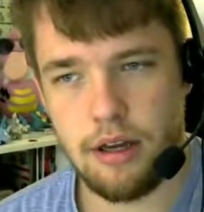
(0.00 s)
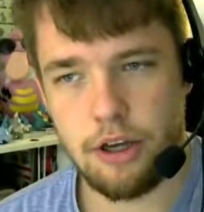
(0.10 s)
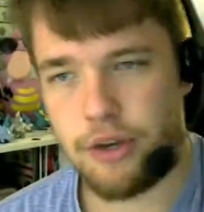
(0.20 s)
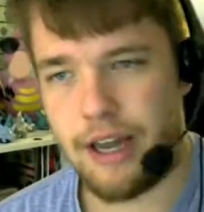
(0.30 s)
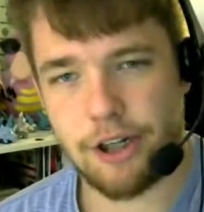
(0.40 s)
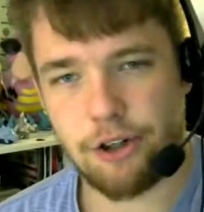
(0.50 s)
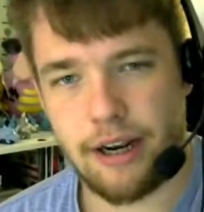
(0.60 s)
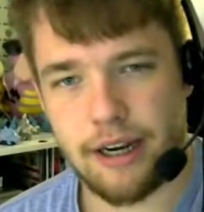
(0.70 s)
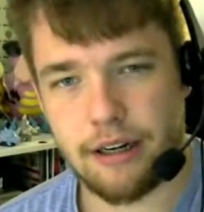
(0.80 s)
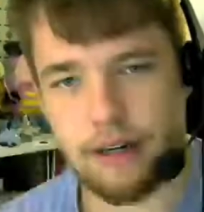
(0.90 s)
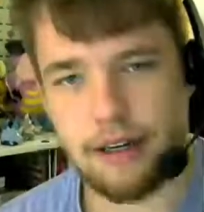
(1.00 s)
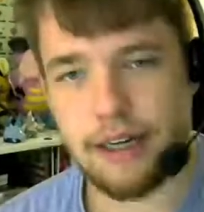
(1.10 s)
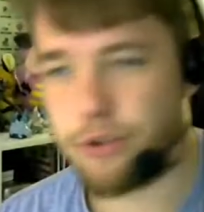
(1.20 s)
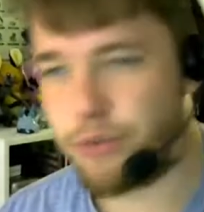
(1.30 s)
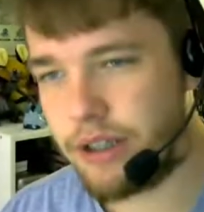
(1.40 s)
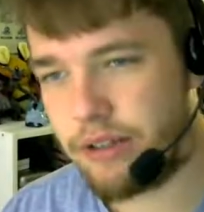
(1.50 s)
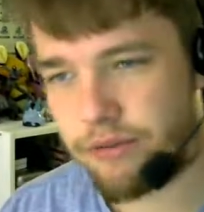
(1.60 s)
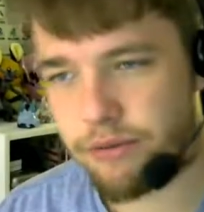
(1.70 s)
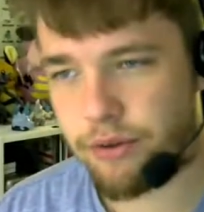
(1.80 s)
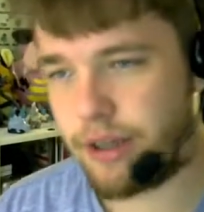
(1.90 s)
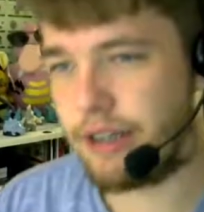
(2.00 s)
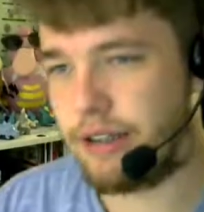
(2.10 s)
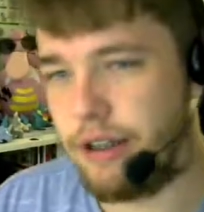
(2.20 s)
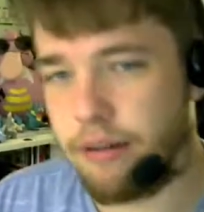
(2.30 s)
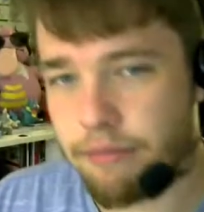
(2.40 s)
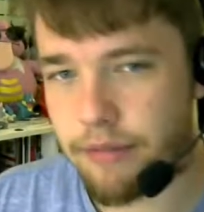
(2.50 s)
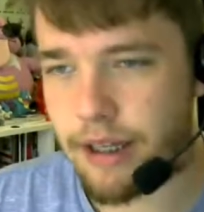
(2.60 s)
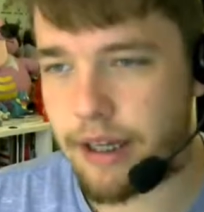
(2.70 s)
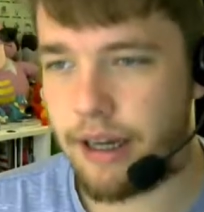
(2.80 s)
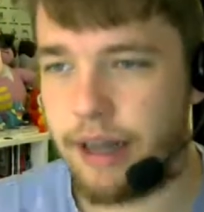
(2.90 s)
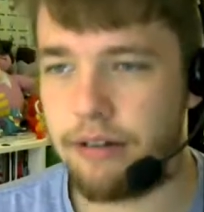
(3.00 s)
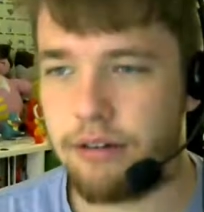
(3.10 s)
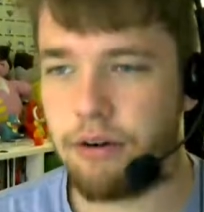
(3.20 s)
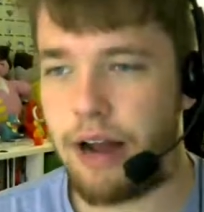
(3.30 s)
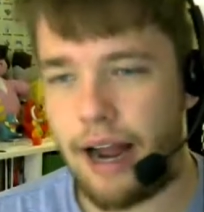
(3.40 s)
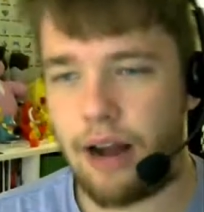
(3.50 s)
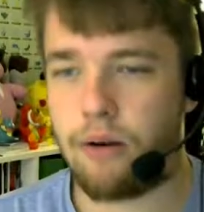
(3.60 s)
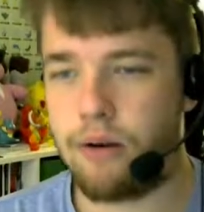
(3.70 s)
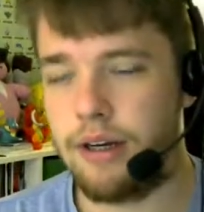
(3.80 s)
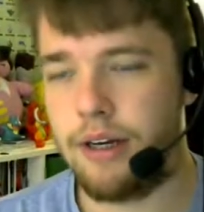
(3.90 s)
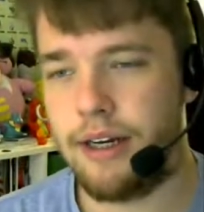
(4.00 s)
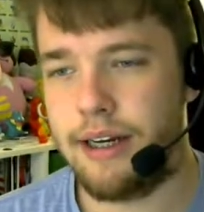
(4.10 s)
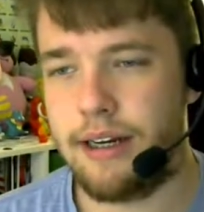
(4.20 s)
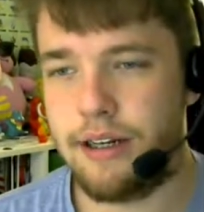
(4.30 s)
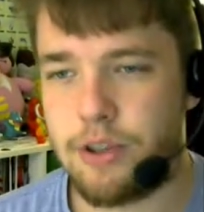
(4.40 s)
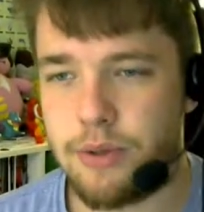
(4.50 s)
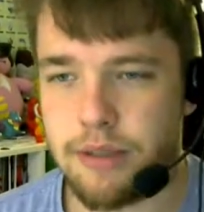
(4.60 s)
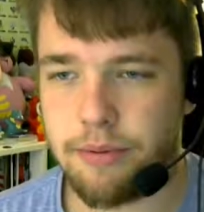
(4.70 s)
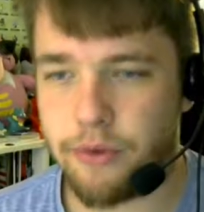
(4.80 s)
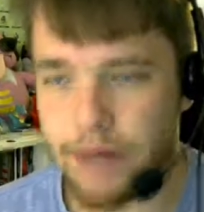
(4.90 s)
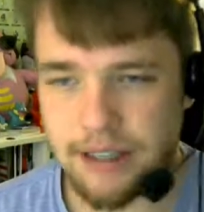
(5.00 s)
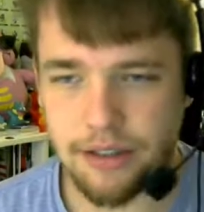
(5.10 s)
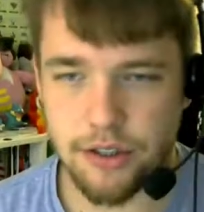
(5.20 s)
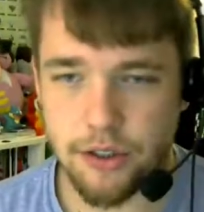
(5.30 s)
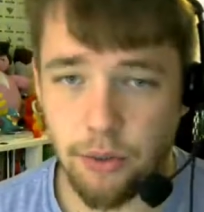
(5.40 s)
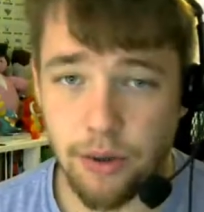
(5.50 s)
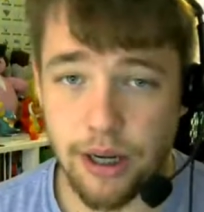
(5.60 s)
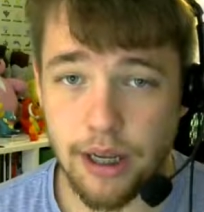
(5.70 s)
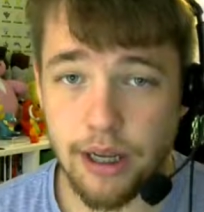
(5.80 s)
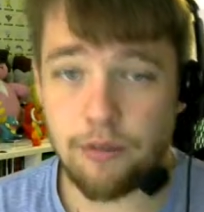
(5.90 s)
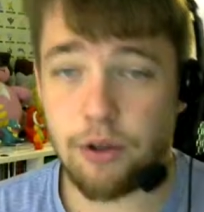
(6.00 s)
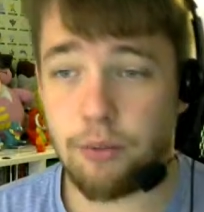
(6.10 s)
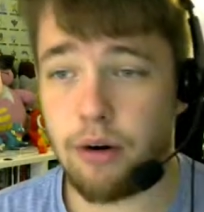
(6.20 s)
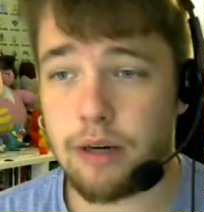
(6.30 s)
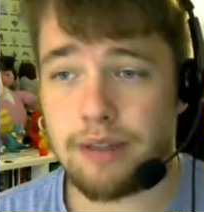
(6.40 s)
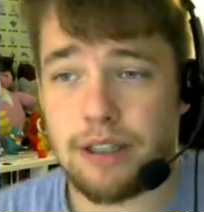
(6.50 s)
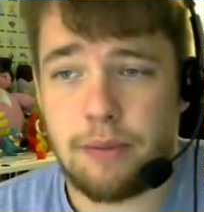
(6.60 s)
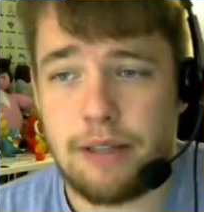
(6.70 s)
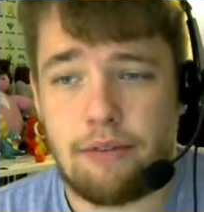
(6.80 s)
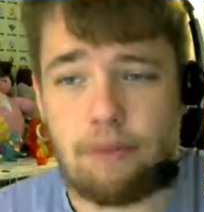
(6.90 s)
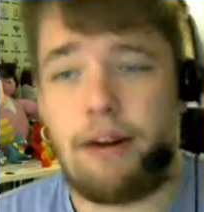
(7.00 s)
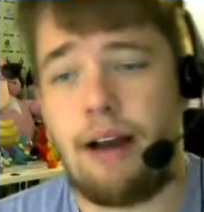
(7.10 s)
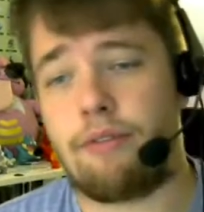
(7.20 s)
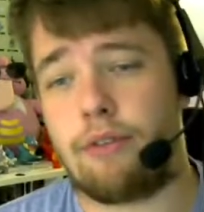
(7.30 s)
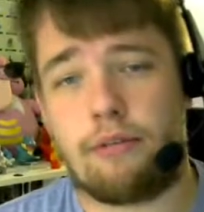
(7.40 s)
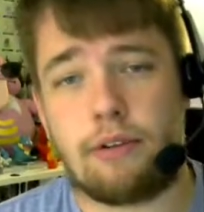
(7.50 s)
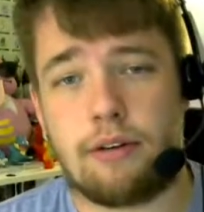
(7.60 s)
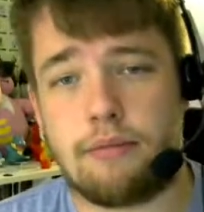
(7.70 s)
You can't train, and it's really freaking dumb. Like, I don't know how you're supposed to progress in the story if your Pokemon's gonna be level 5 forever.